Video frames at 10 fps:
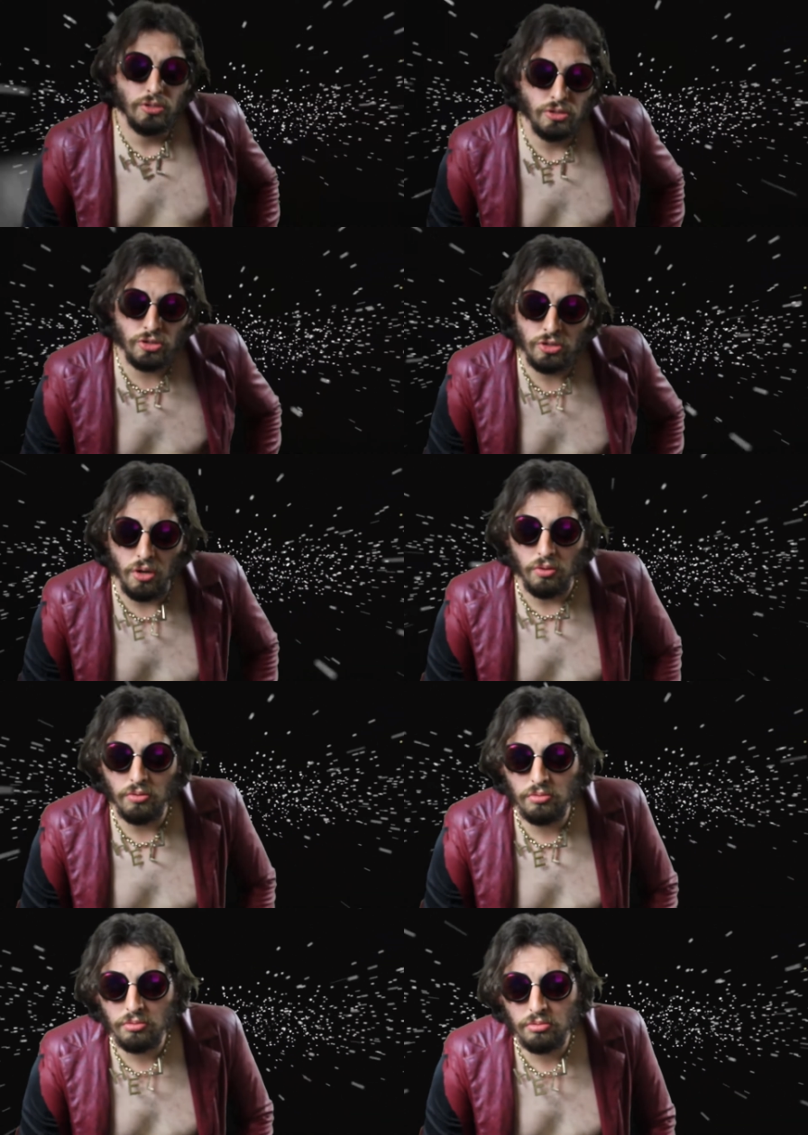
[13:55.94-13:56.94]
So,
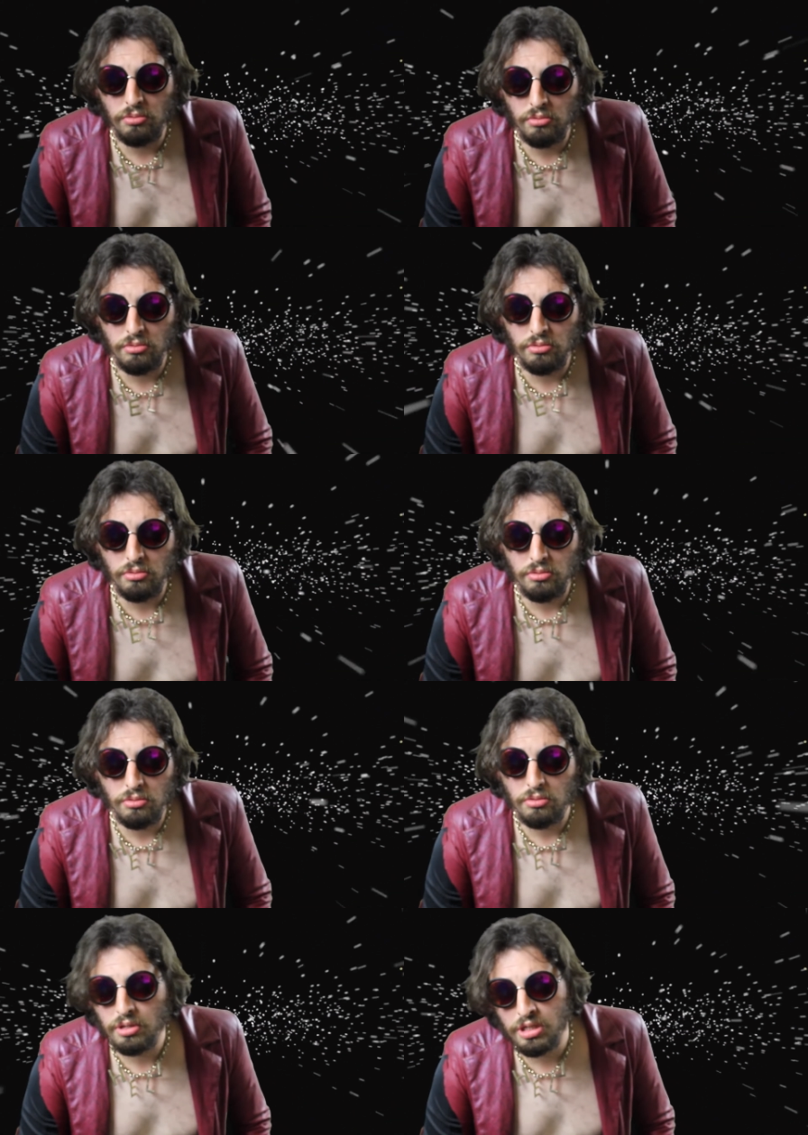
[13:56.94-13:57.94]

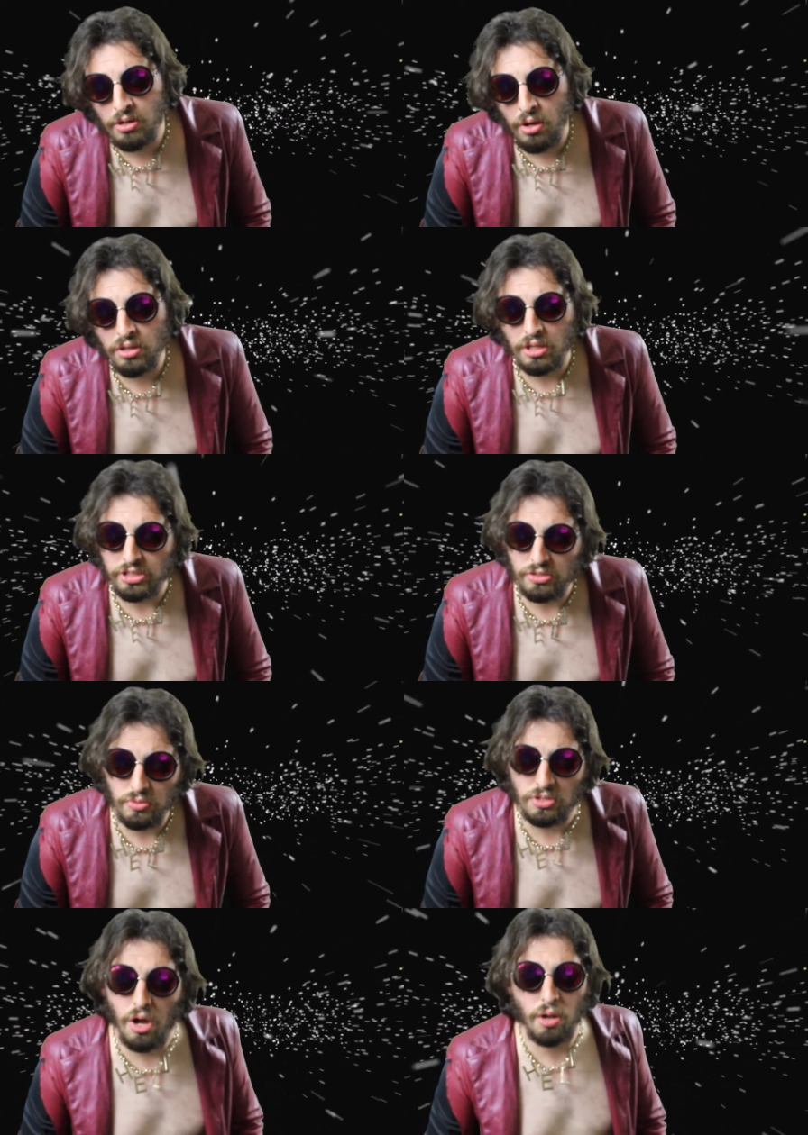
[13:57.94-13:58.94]
in all this,
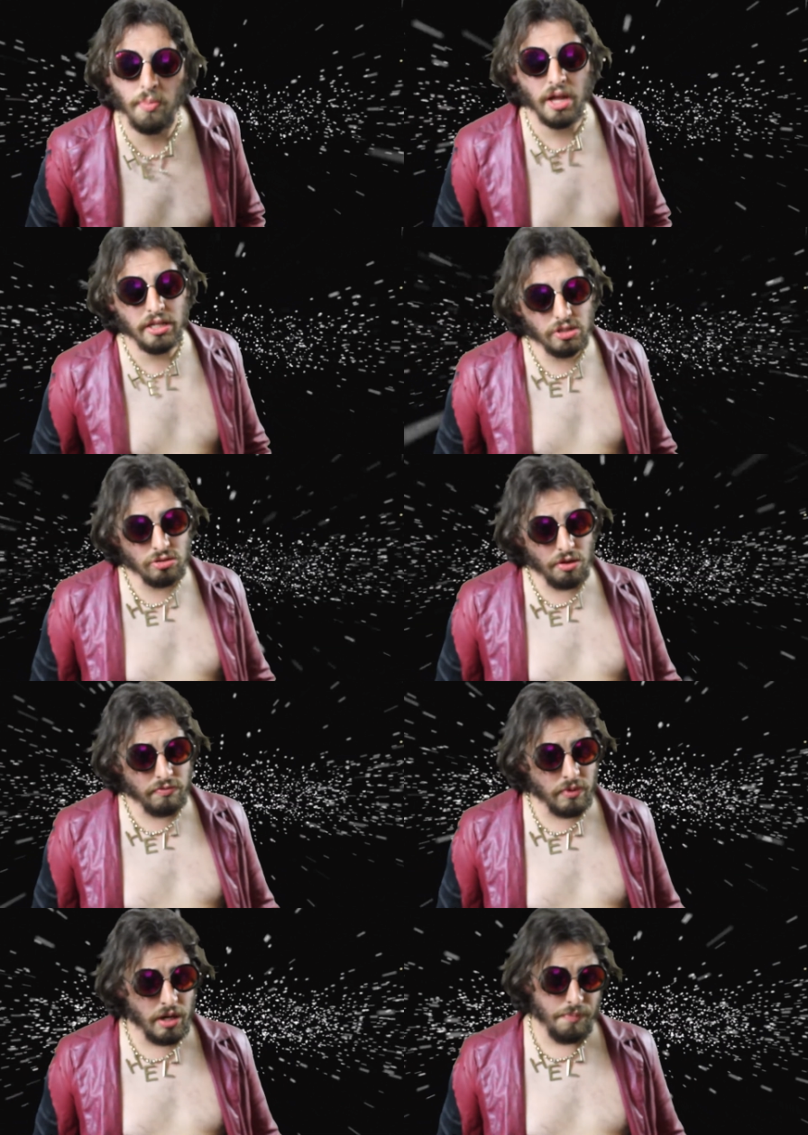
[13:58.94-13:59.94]
we talked about id
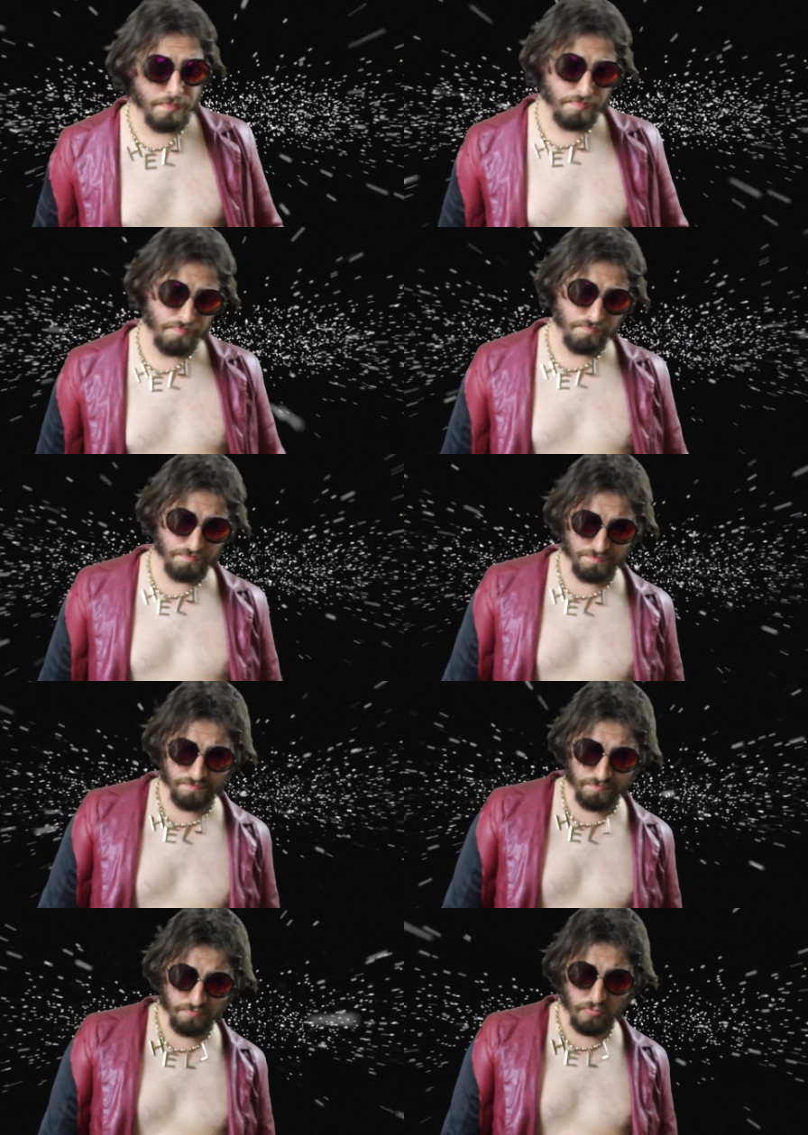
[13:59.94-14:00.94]
Software.
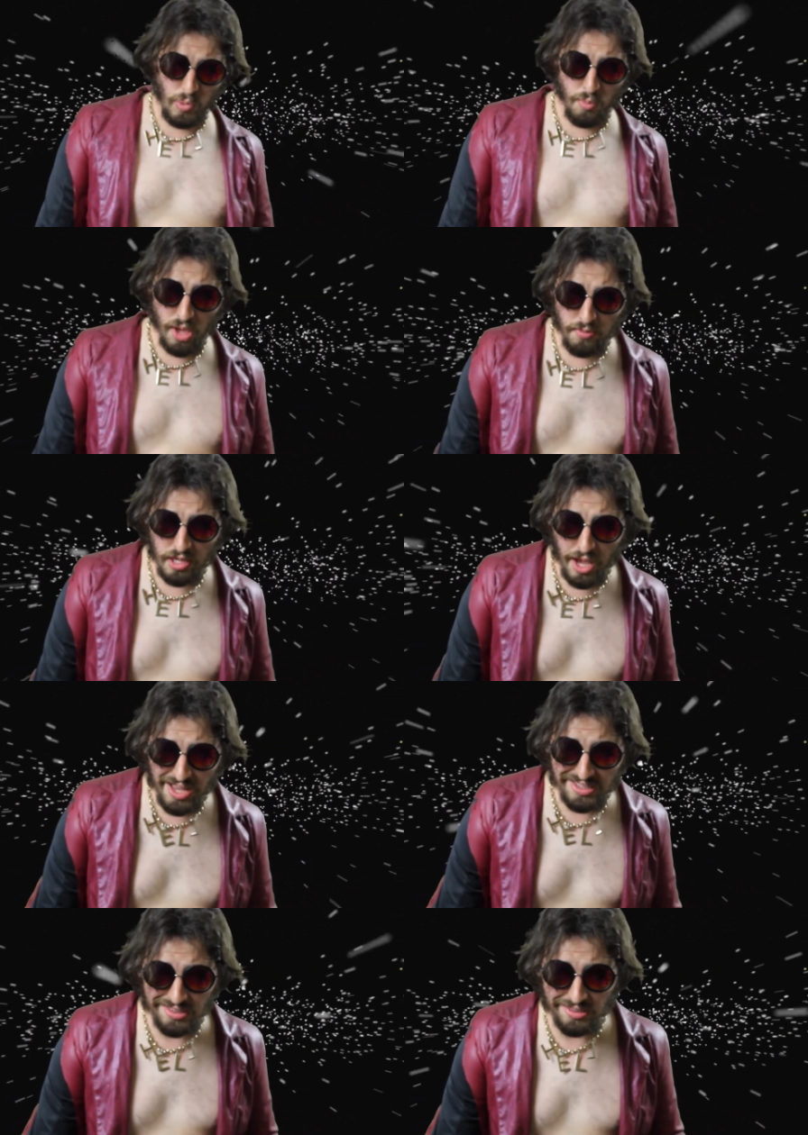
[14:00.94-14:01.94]
You may be
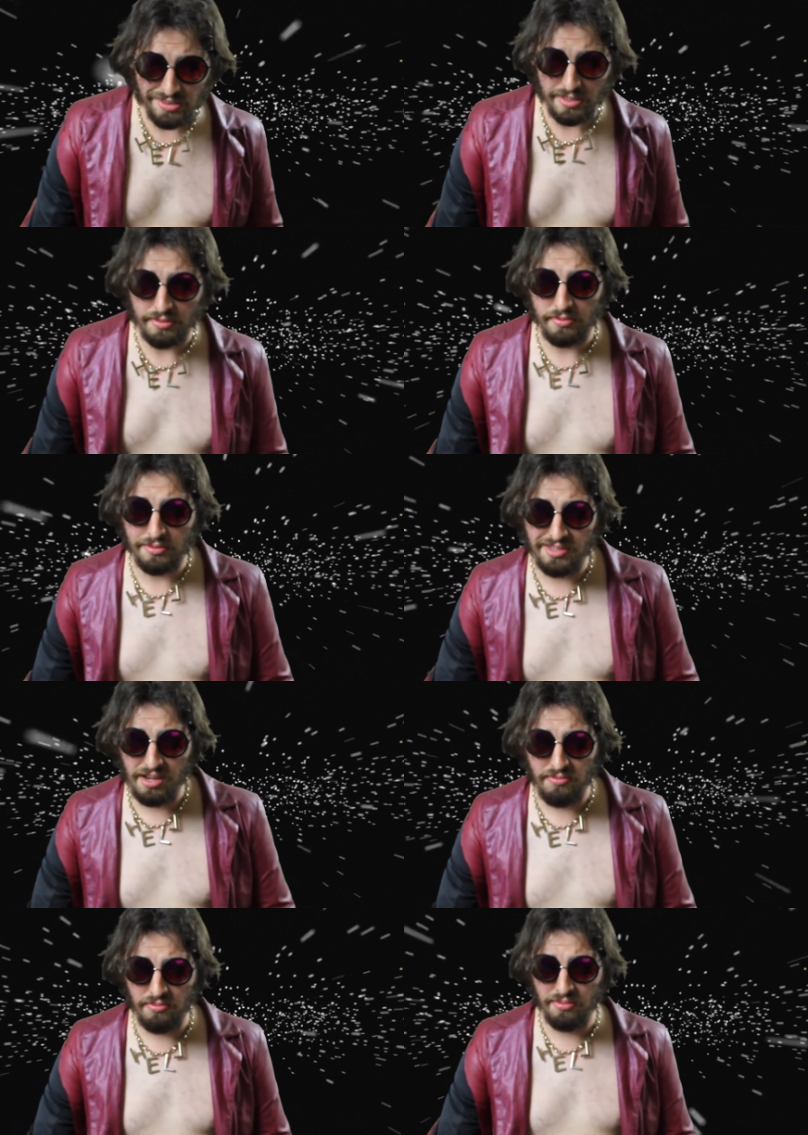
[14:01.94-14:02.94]
asking yourself, Jeff,